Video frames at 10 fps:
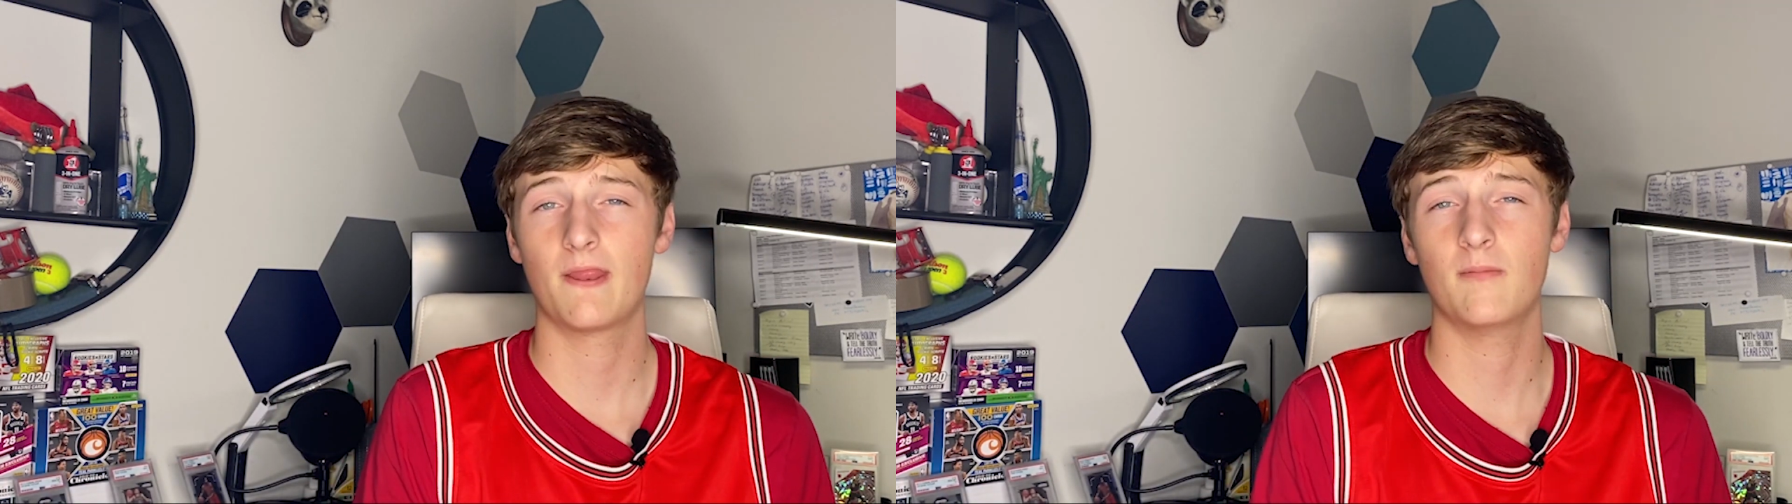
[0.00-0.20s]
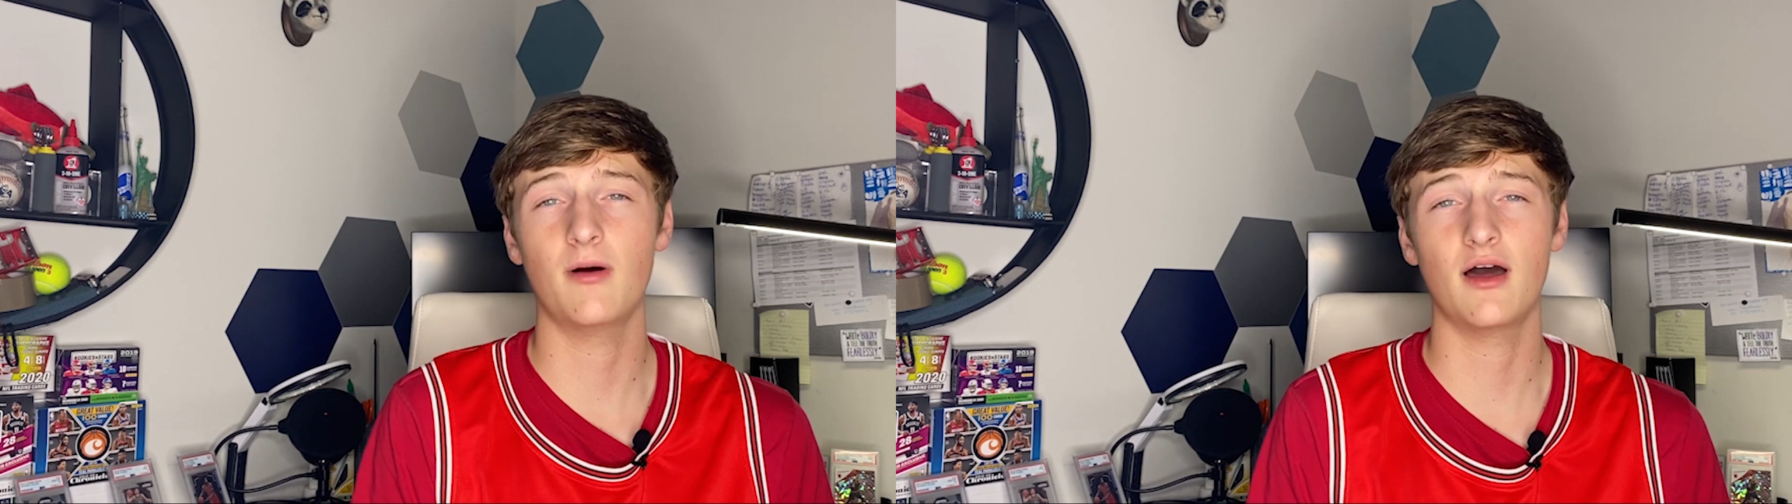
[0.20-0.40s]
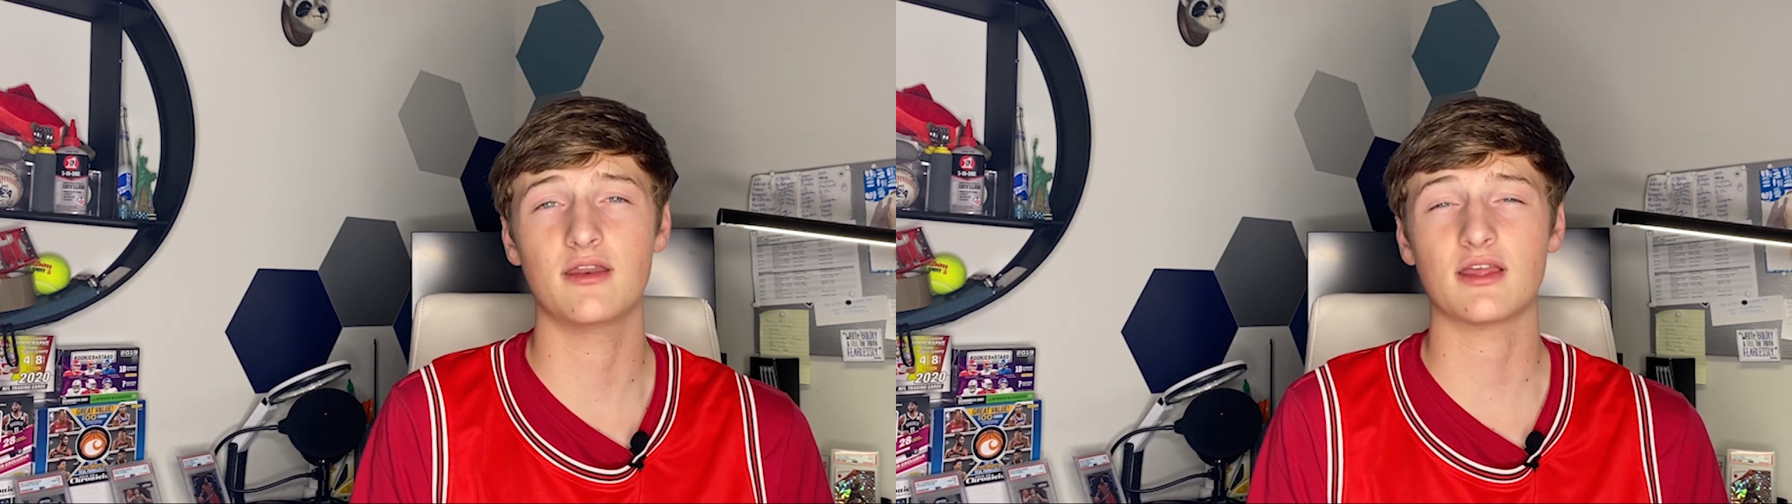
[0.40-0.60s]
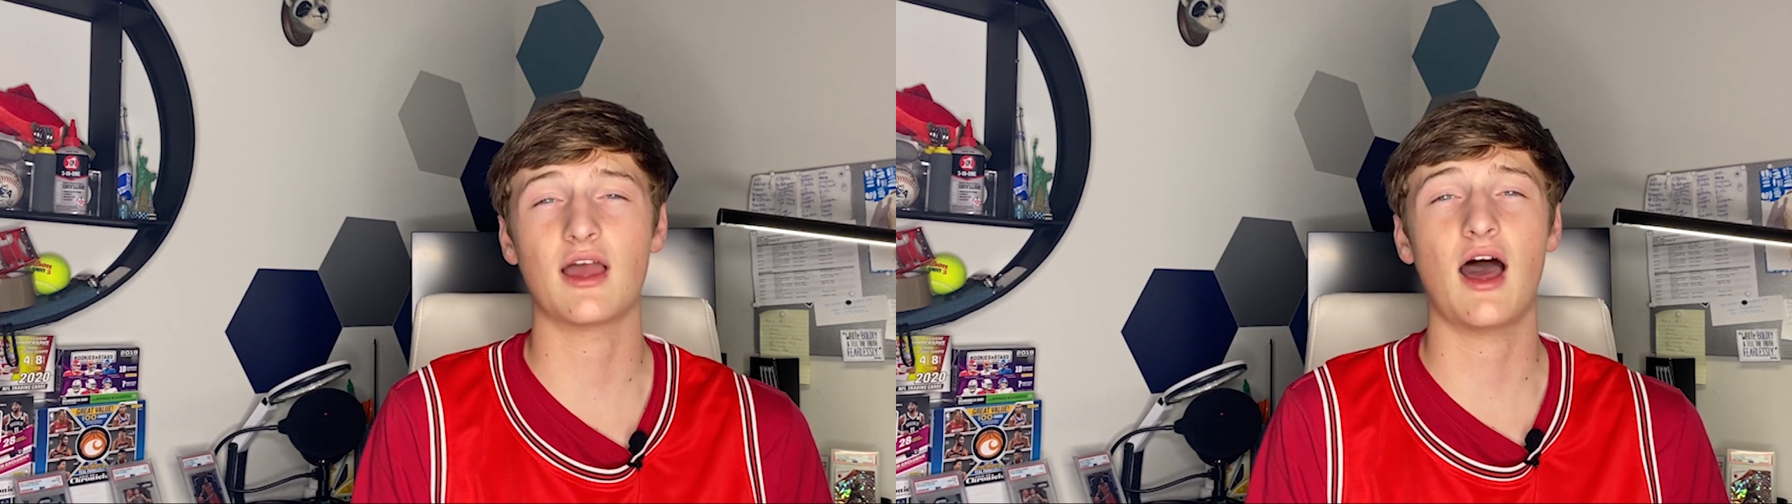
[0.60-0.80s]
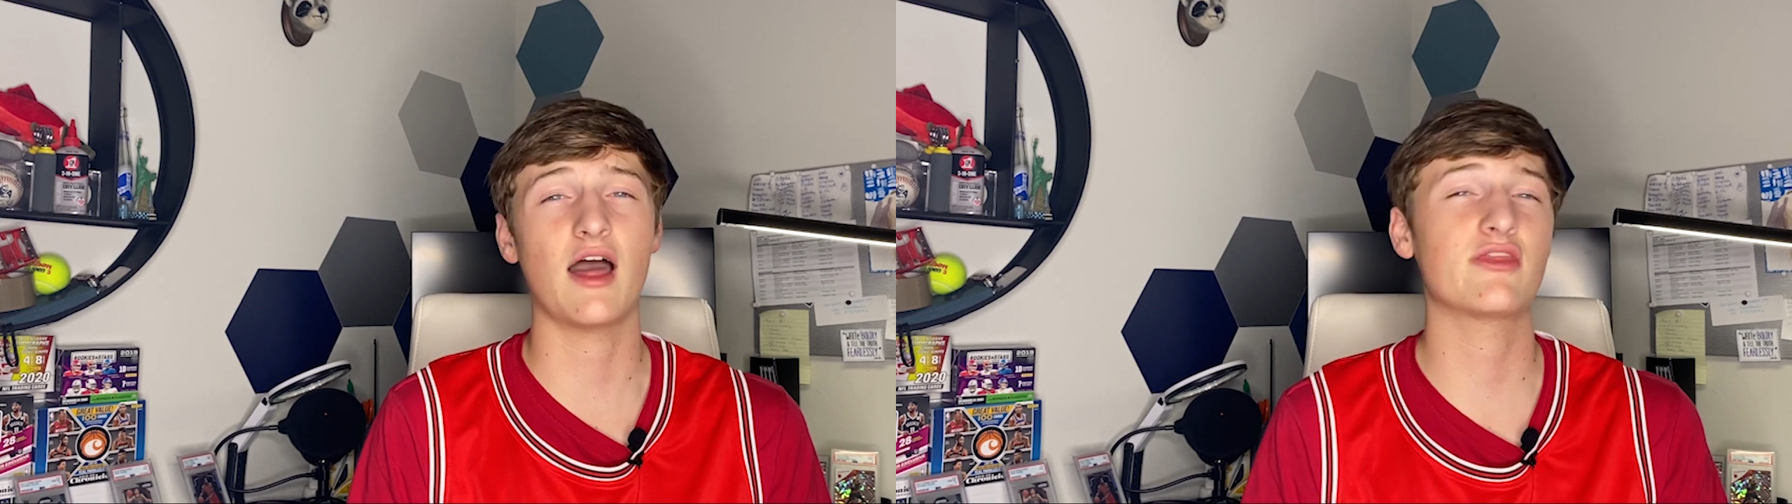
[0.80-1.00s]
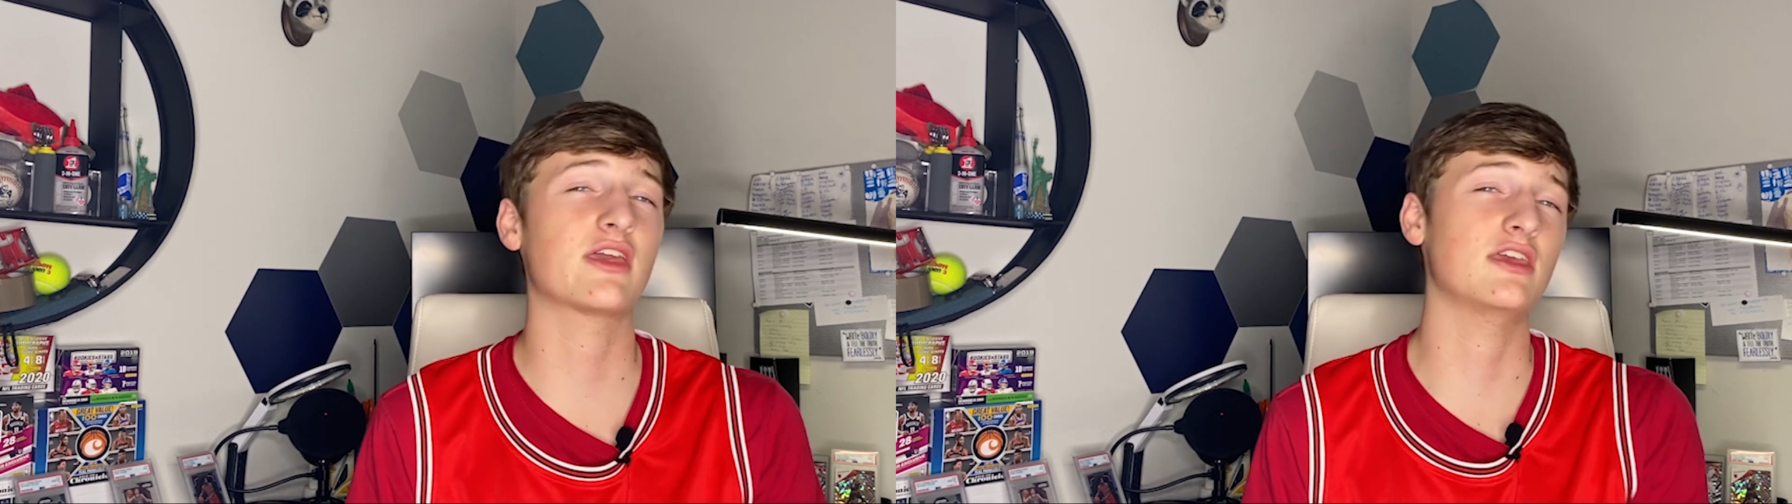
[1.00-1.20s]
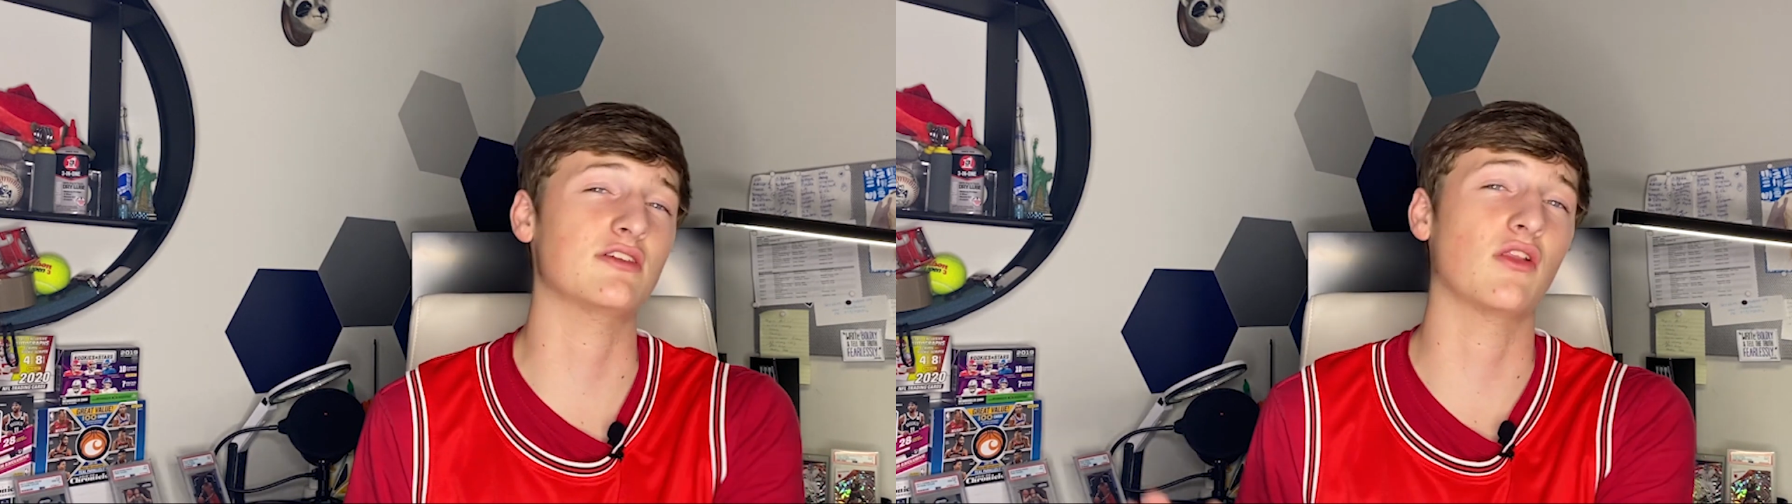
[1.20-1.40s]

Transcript: but I think he's a